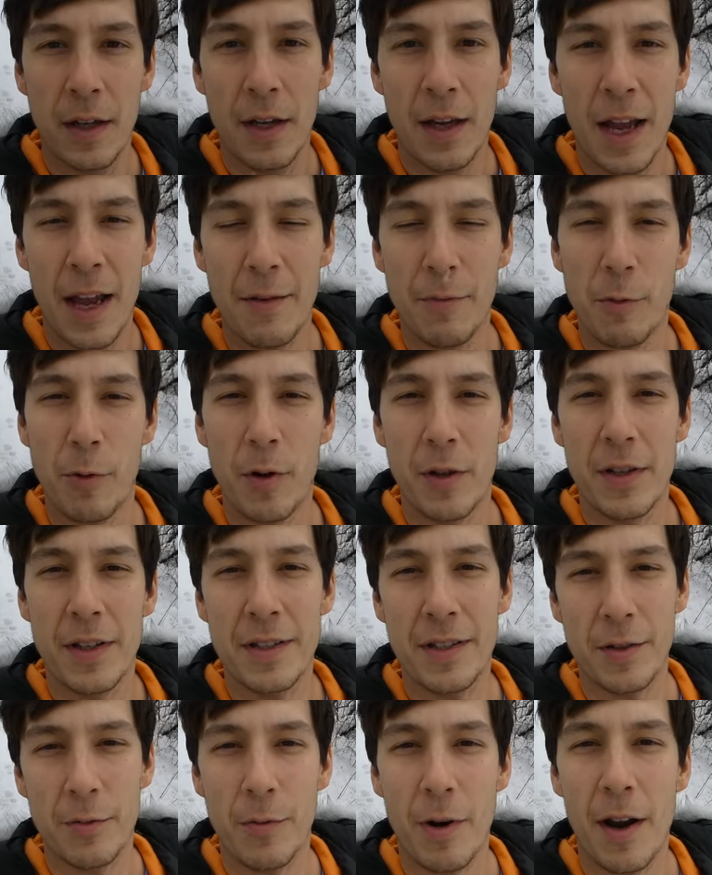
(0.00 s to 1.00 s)
Hey everyone,
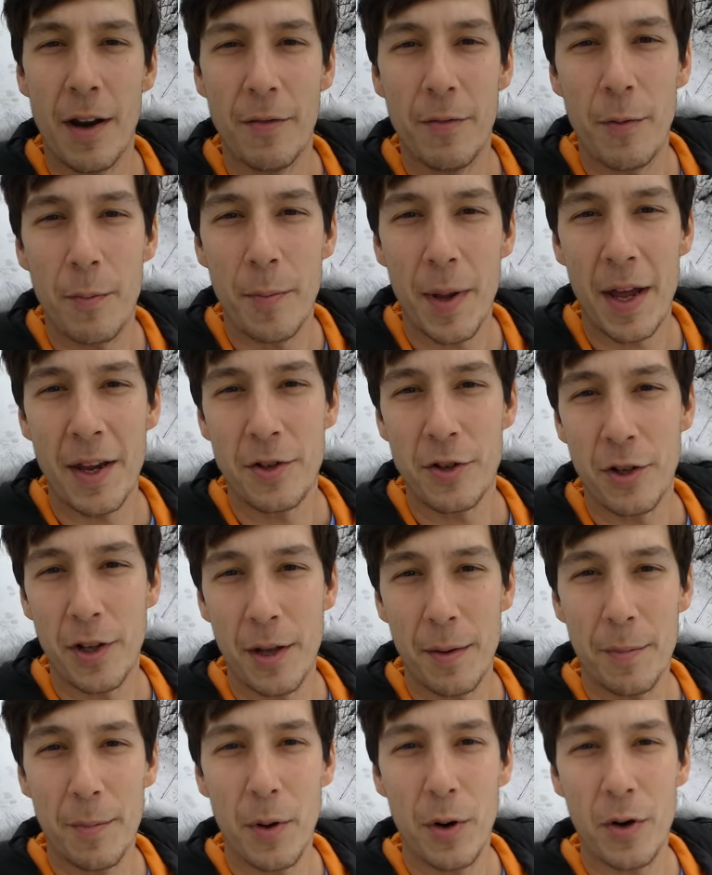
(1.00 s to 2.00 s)
this is Ryan from
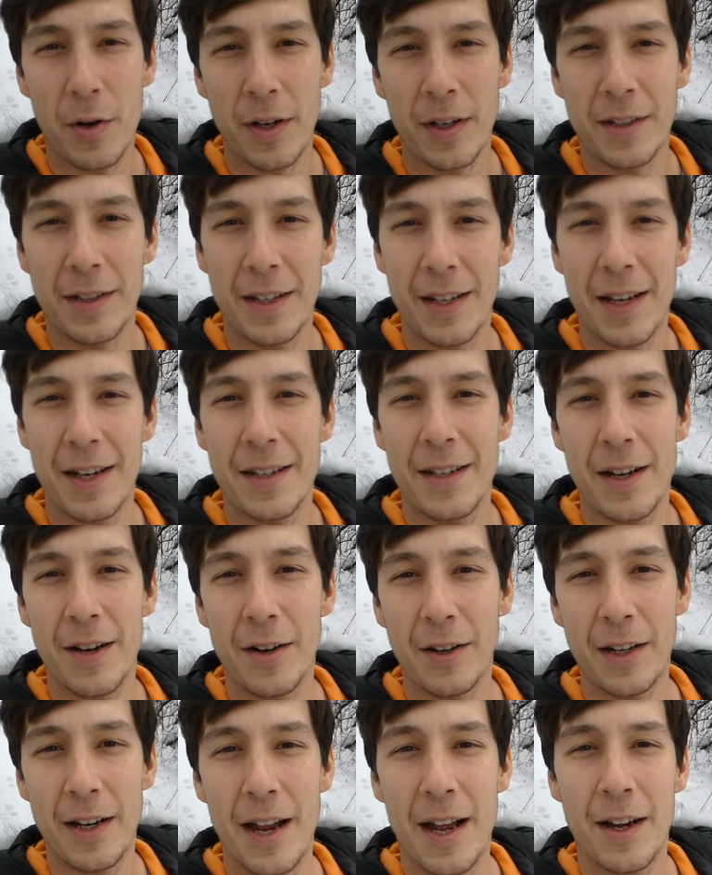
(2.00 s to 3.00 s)
Badgerland Birding. Today,
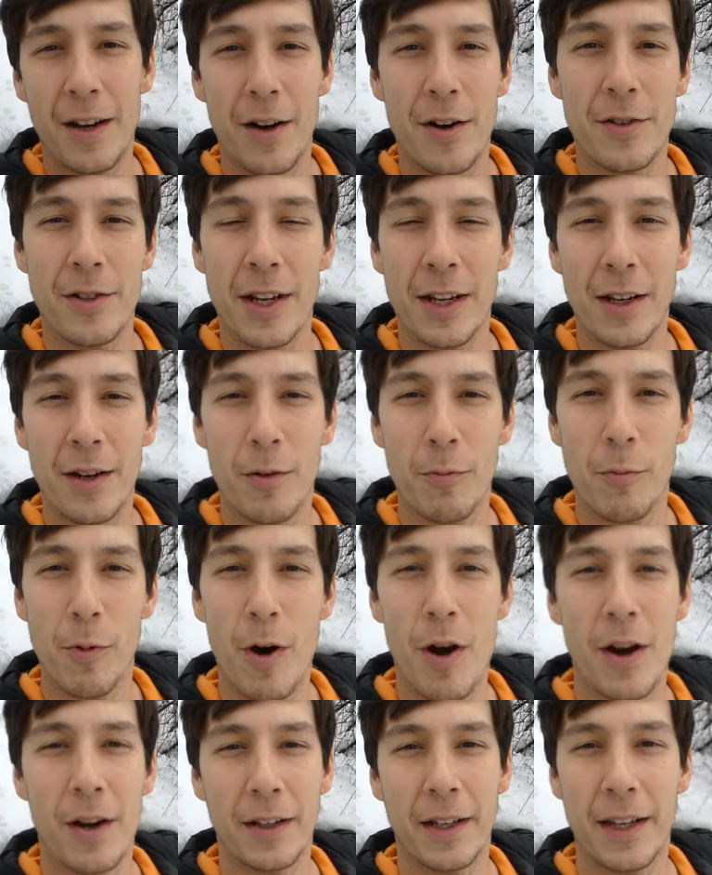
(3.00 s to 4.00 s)
Derek and I are taking a
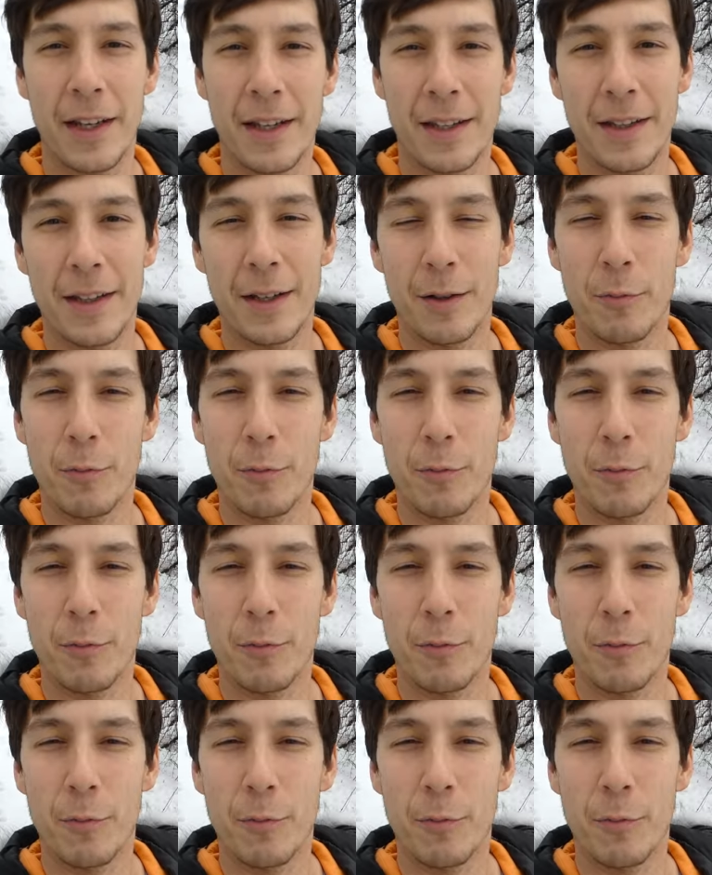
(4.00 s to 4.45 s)
walk in the